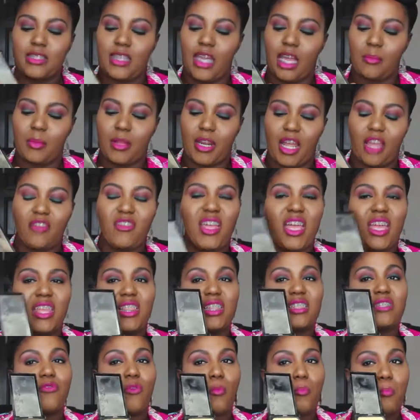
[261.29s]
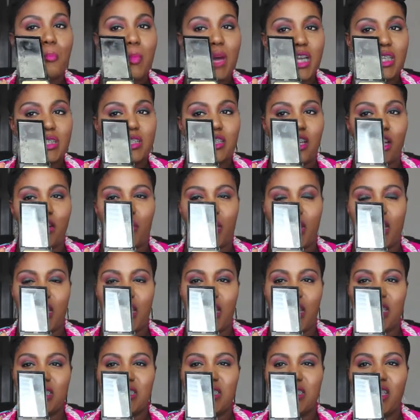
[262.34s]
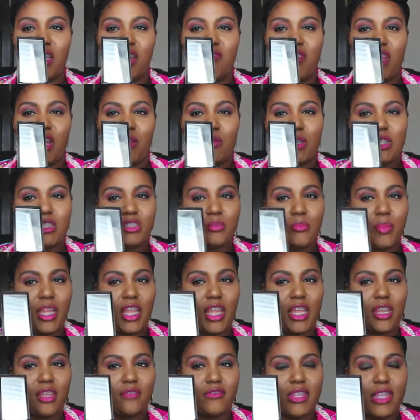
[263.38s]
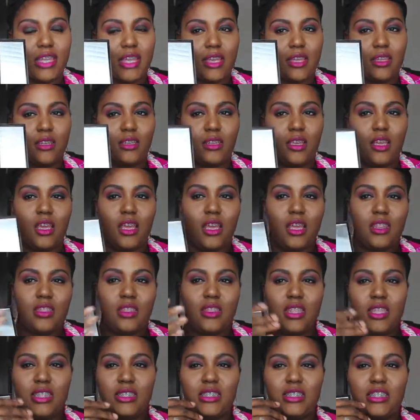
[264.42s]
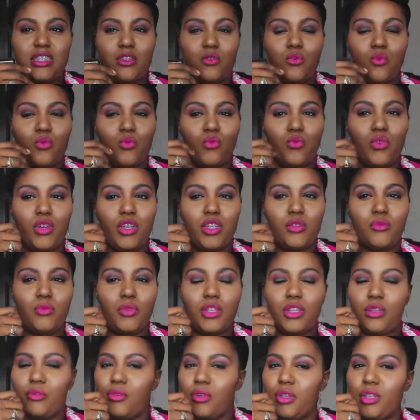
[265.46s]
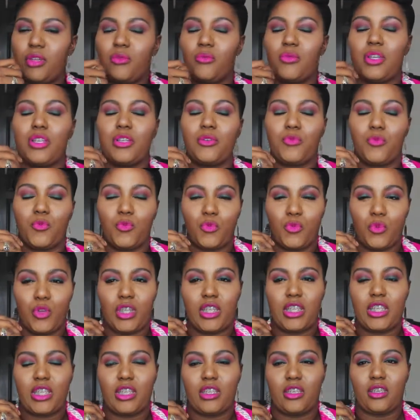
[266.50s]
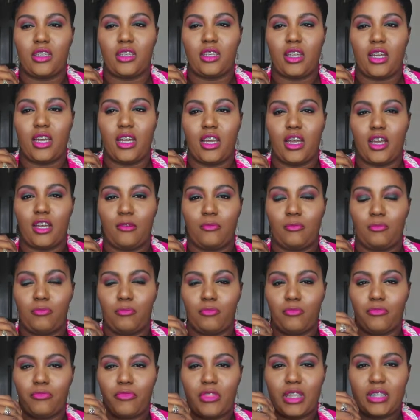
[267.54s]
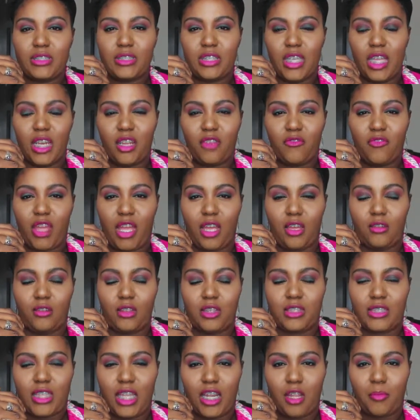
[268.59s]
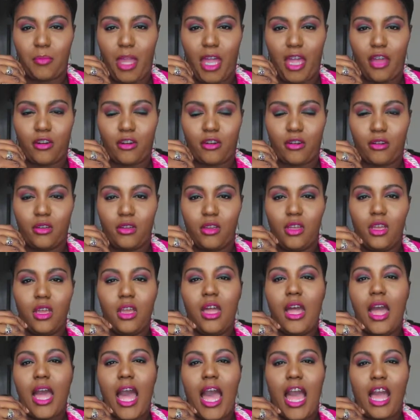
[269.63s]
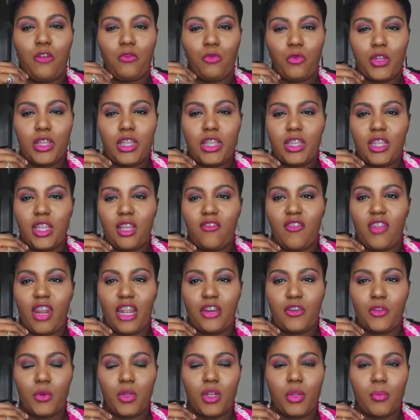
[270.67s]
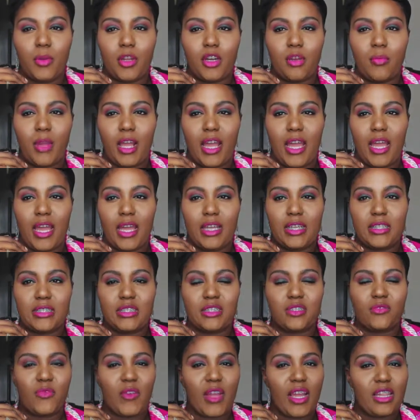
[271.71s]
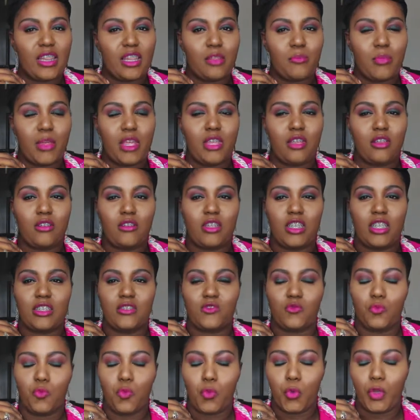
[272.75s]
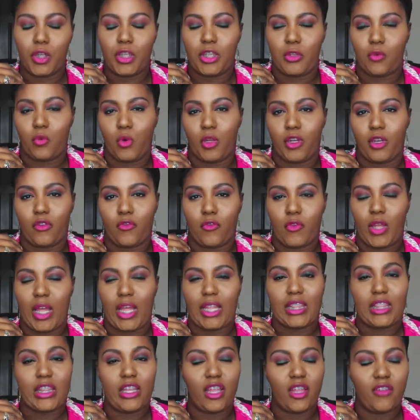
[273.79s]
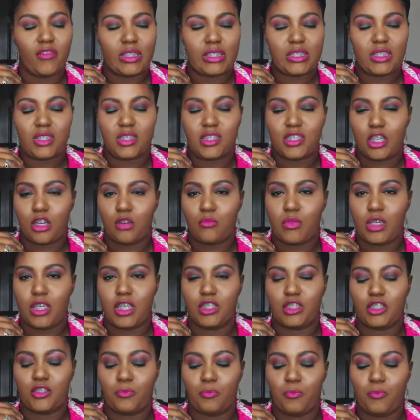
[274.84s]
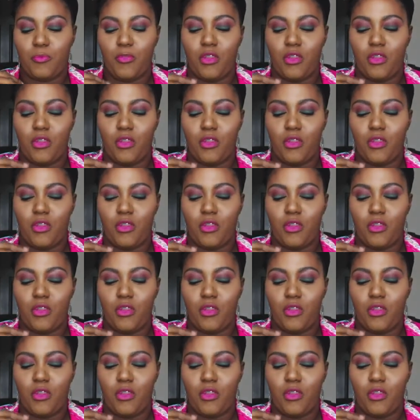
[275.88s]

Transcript: top, and I've had this for months already, and I still have not reached the pan of it yet. This is a really good setting powder. I really love it. I do it up under my eyes. It's finely milled. It's really wonderful. I love it so much.